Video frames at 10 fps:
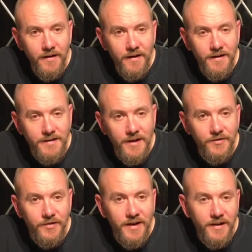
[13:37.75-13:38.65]

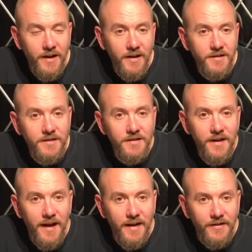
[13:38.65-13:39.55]
eccentric nuts
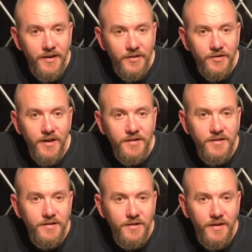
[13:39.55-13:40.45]
and
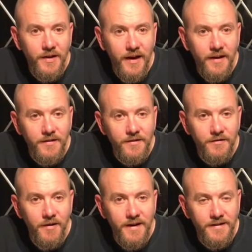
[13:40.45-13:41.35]
adjust till you get the
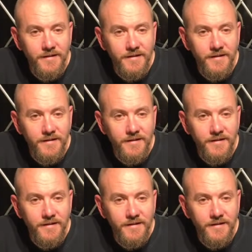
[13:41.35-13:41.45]
right